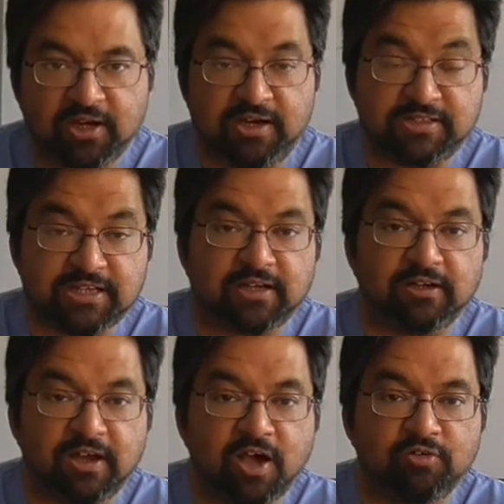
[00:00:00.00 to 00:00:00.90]
they
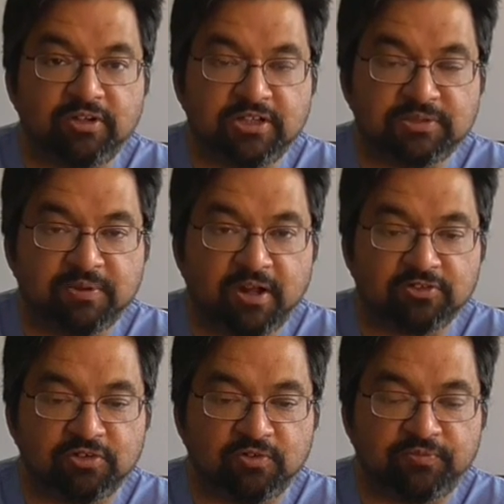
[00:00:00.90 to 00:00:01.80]
settled down in these
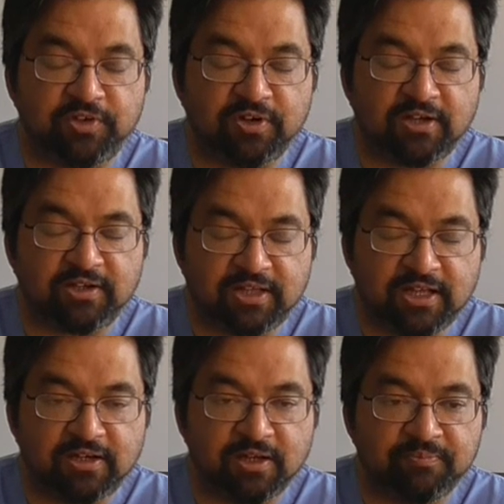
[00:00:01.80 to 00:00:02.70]
parts of the United
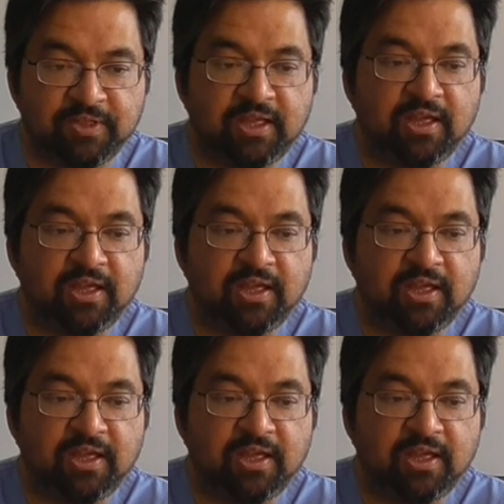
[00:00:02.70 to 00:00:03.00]
Kingdom,